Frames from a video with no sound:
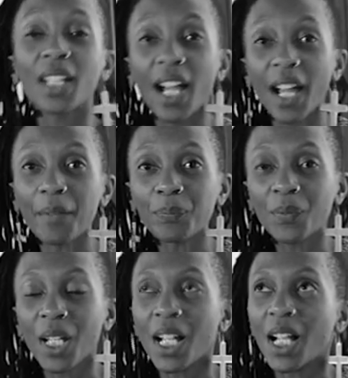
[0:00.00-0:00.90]
Hi,
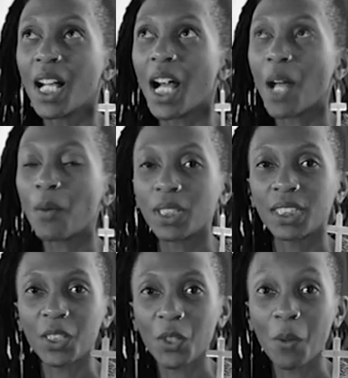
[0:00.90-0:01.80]
I want to
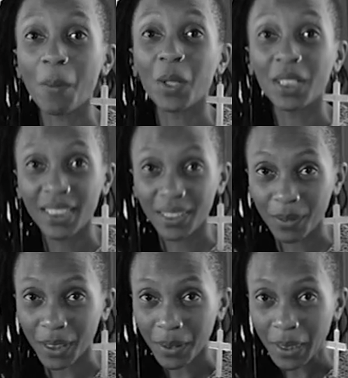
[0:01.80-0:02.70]
tell you about
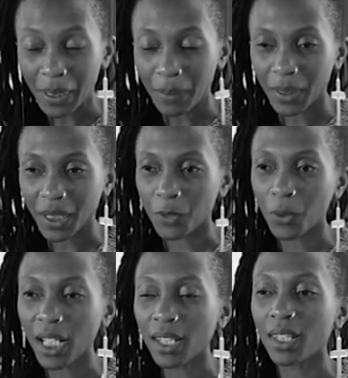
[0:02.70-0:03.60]
living because
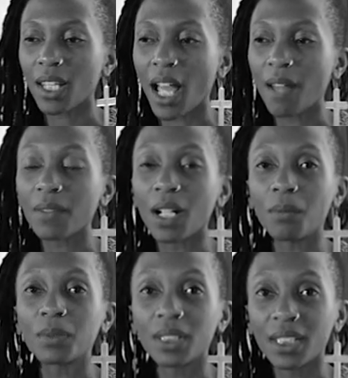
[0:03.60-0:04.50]
what I've
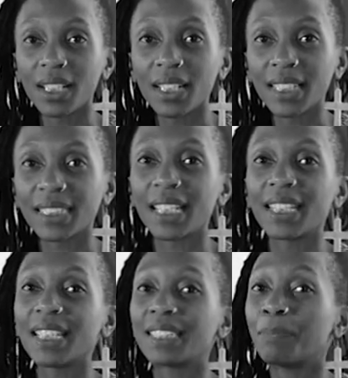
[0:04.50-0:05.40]
come to learn is that
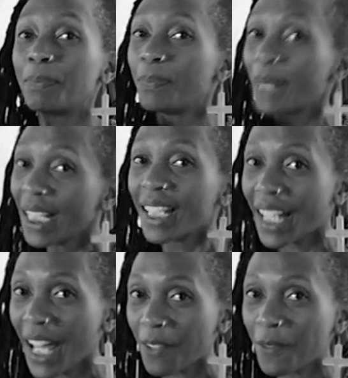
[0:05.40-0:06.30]
there's being
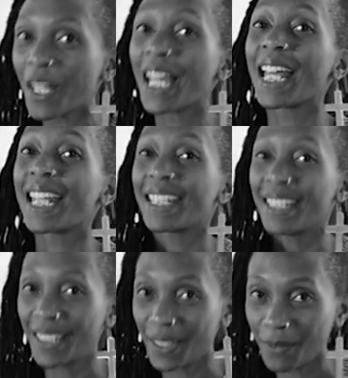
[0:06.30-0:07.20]
alive and
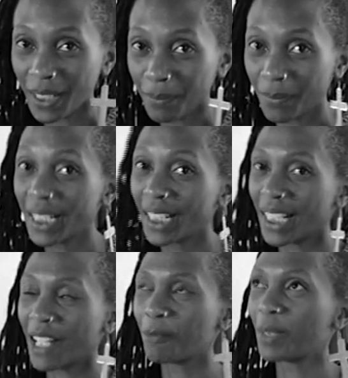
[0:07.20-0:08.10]
living. Being
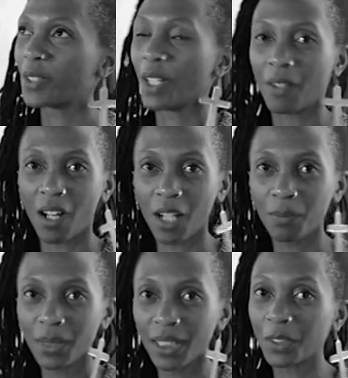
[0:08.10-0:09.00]
alive means you have a
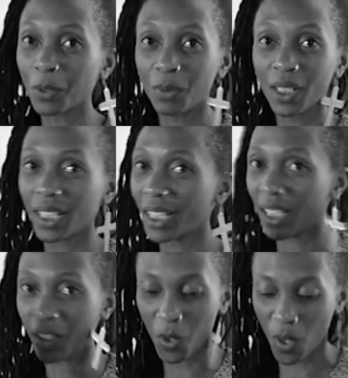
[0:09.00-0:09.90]
heartbeat, you're breathing,
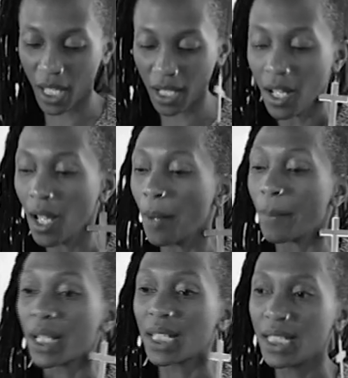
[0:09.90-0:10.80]
and all that.
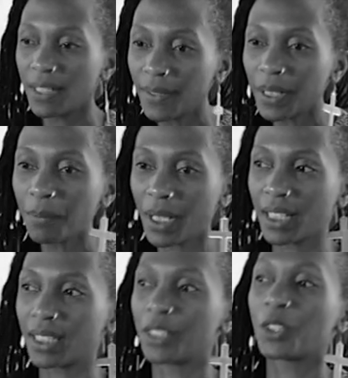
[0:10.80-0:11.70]
But living
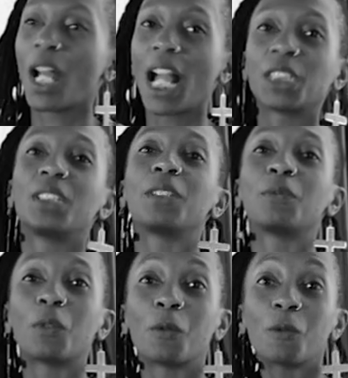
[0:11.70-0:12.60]
means that you're actually
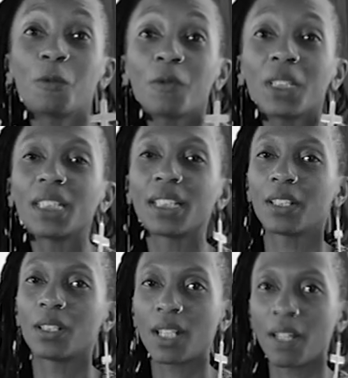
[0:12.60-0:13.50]
fulfilling
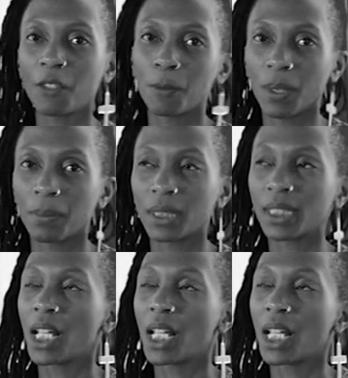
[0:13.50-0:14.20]
your life's purpose.